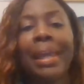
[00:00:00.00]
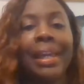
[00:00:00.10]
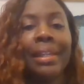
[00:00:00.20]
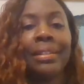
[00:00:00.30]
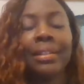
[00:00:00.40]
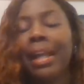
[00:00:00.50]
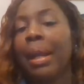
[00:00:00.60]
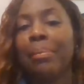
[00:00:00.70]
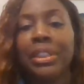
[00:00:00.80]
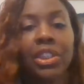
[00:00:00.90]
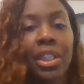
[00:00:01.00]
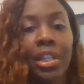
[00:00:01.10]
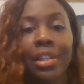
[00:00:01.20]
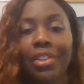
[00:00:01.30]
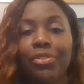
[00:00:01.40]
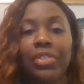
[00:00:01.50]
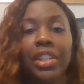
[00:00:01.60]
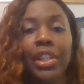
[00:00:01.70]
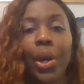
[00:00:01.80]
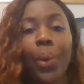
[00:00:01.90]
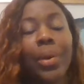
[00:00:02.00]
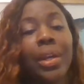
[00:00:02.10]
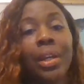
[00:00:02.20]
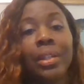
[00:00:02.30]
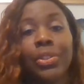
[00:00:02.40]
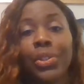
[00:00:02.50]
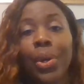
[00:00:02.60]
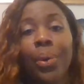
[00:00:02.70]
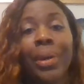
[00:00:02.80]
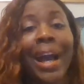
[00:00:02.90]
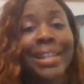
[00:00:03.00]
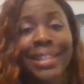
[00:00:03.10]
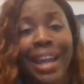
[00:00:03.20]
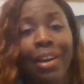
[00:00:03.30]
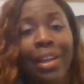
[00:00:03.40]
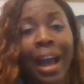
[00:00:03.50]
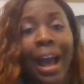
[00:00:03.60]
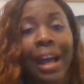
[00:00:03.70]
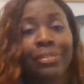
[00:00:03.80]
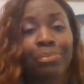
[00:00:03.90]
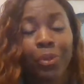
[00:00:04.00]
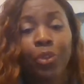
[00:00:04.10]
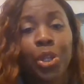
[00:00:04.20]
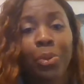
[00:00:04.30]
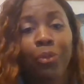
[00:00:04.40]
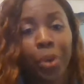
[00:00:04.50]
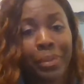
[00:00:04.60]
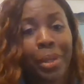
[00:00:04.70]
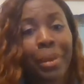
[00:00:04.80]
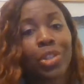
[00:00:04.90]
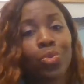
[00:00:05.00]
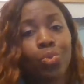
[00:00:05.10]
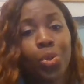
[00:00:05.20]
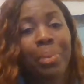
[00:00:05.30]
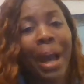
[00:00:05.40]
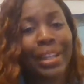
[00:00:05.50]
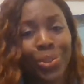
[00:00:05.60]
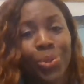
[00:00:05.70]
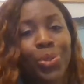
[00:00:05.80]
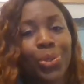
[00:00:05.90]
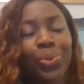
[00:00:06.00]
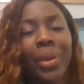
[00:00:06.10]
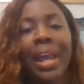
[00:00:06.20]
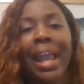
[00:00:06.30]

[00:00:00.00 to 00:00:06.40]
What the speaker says: And like I mentioned in another video, God said, I before you were formed in your mother's womb, I knew you.